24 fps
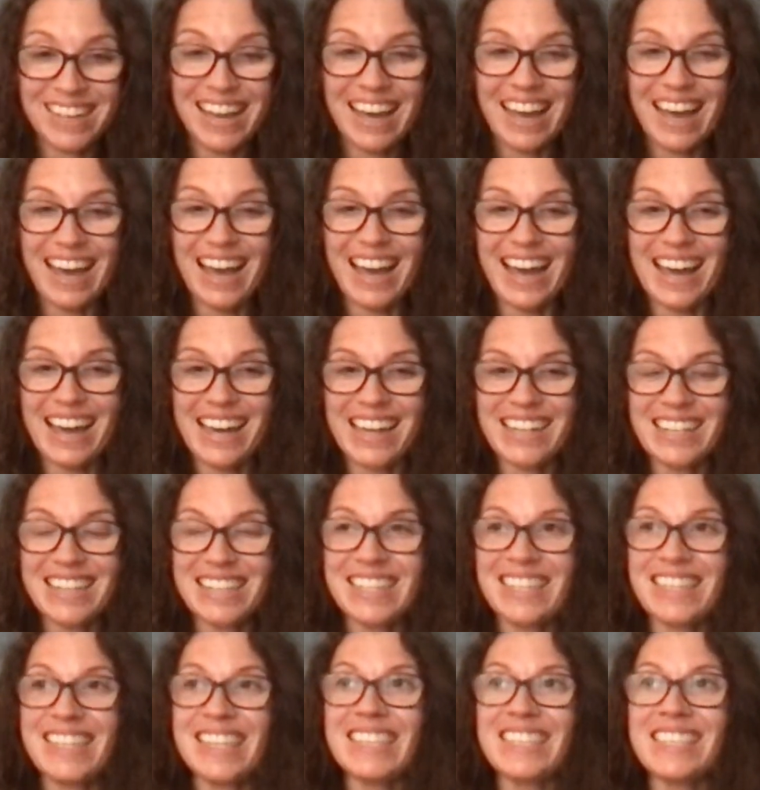
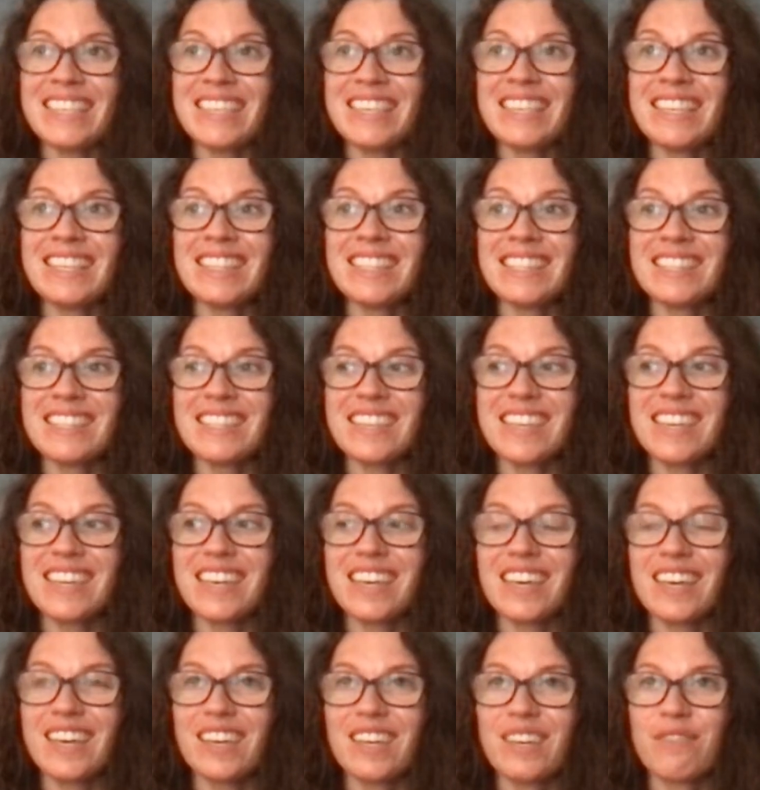And this is,
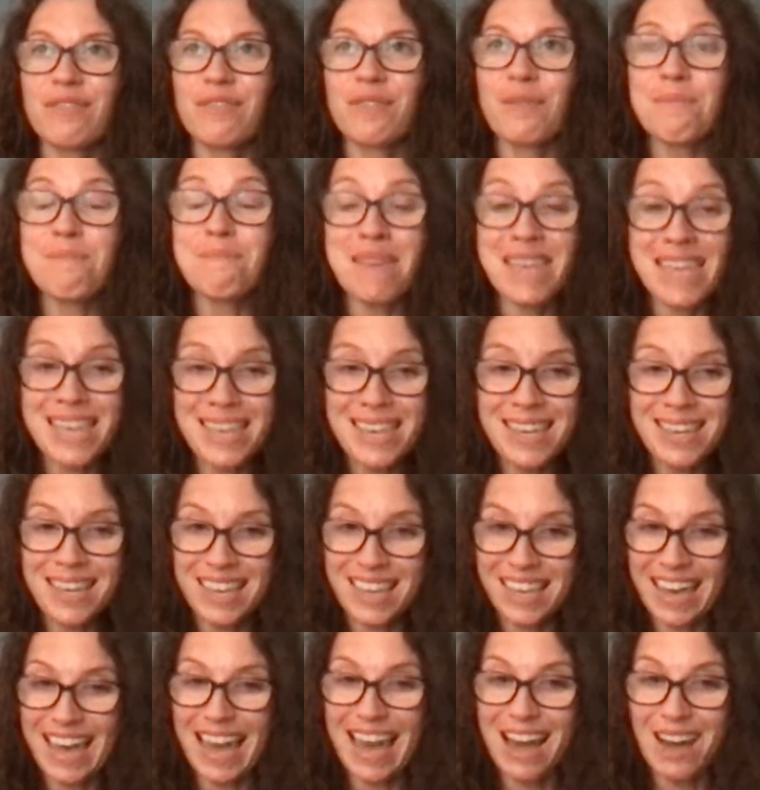for me,
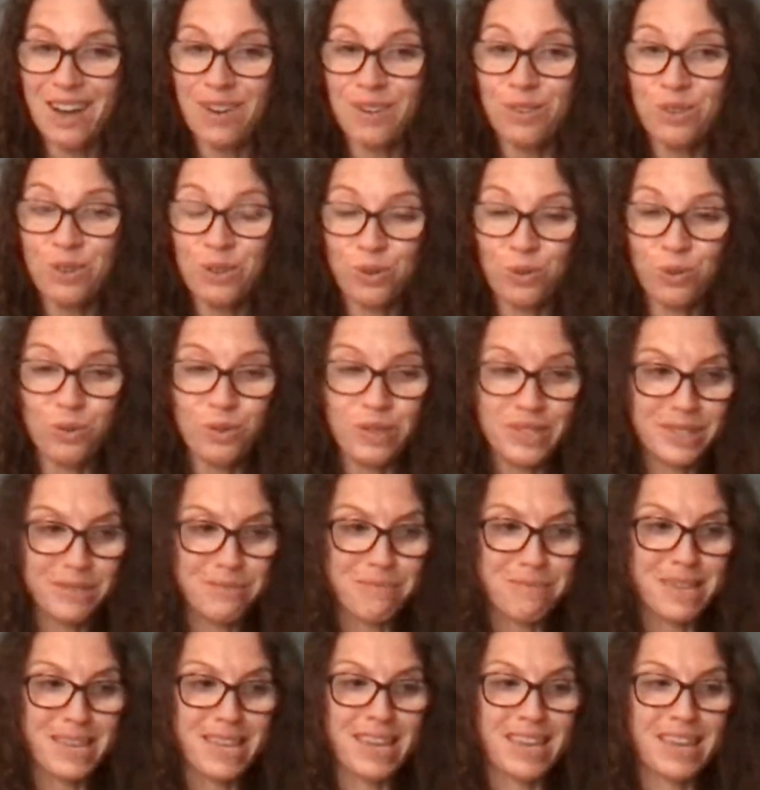cacao called to
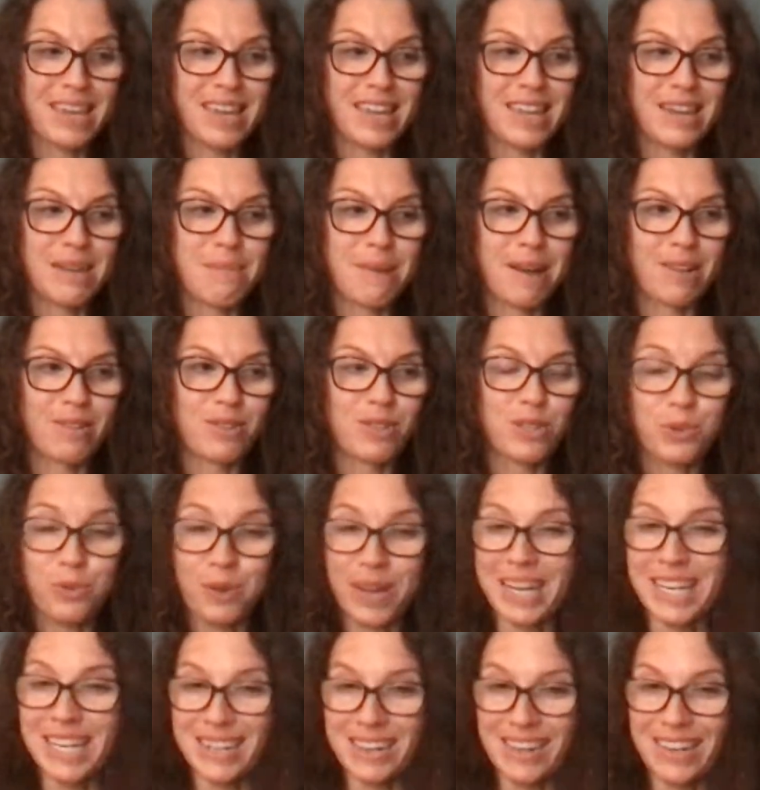me in about
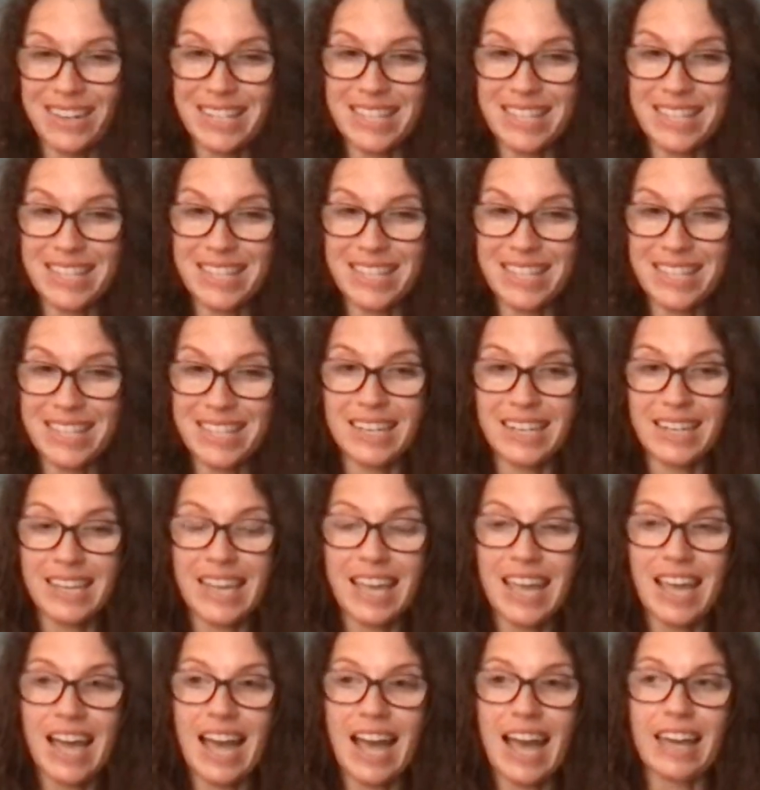2019.
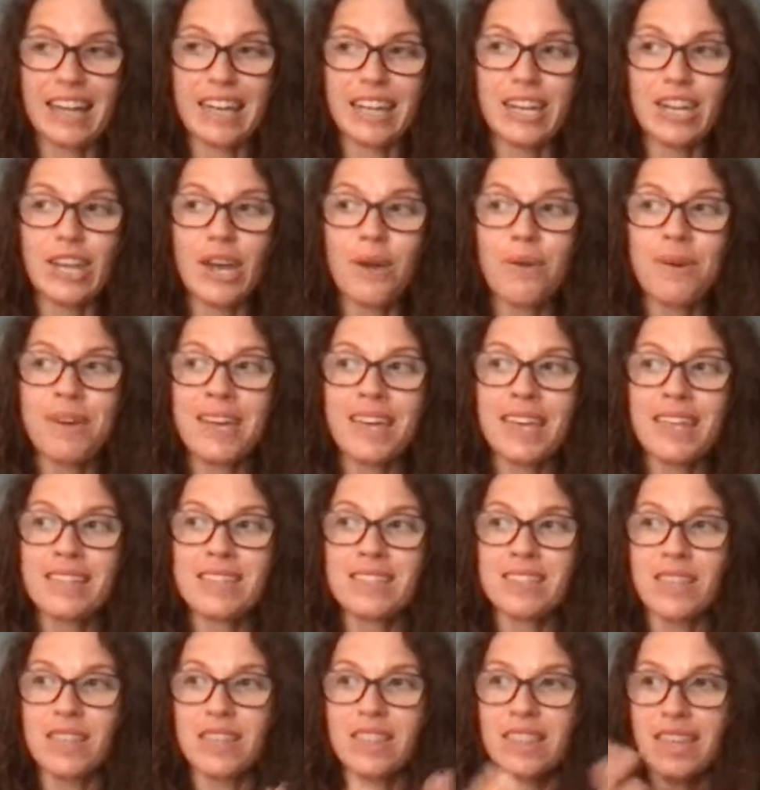And I know it is
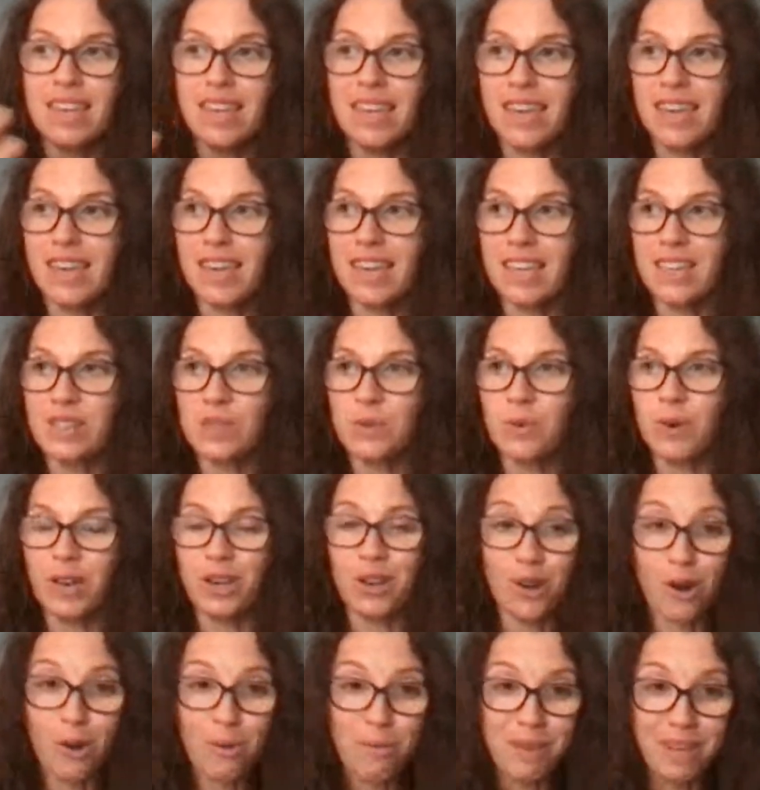a thing, it's quite
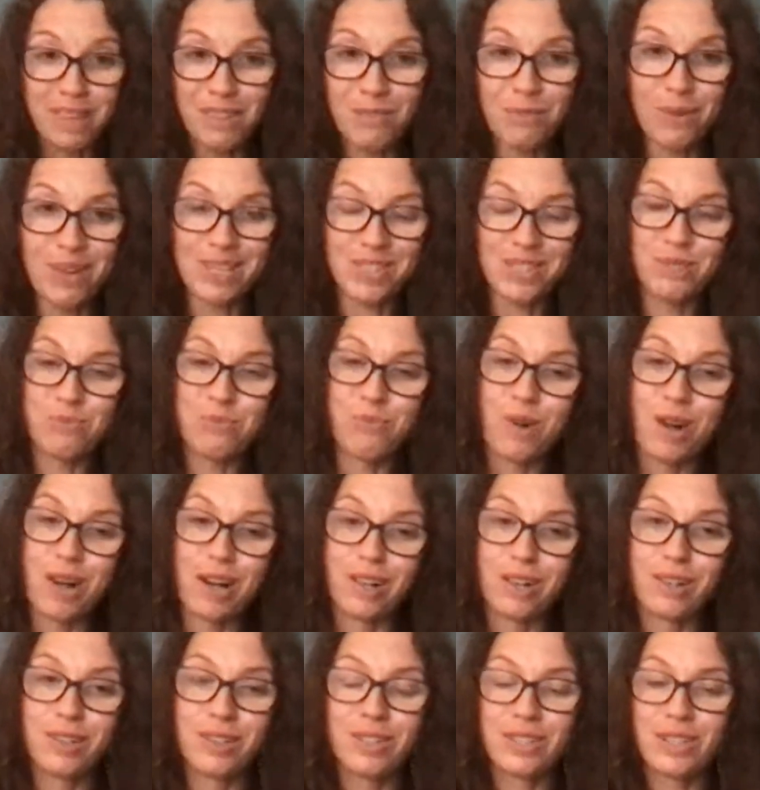common in the Western
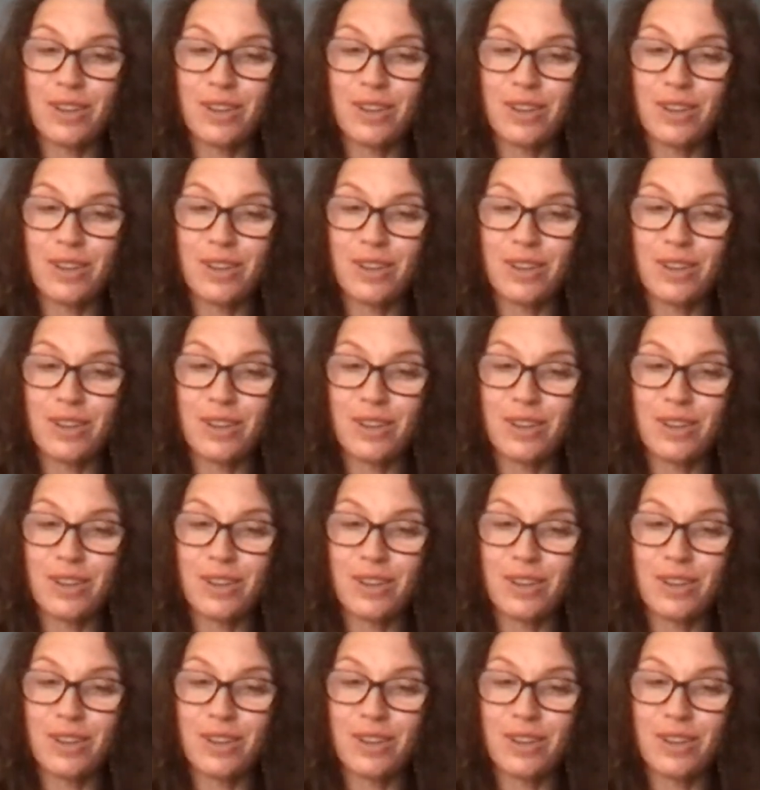world.